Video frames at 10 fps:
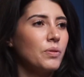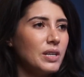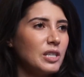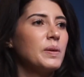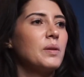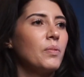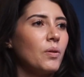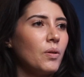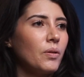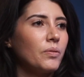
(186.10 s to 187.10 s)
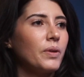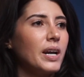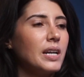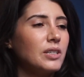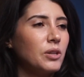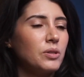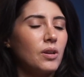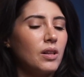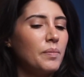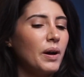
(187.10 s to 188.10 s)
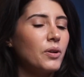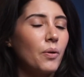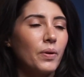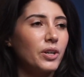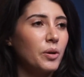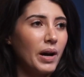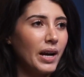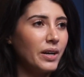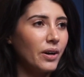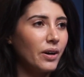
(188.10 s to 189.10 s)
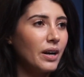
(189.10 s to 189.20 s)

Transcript: these people, right? And so it's all about knowing your buyer.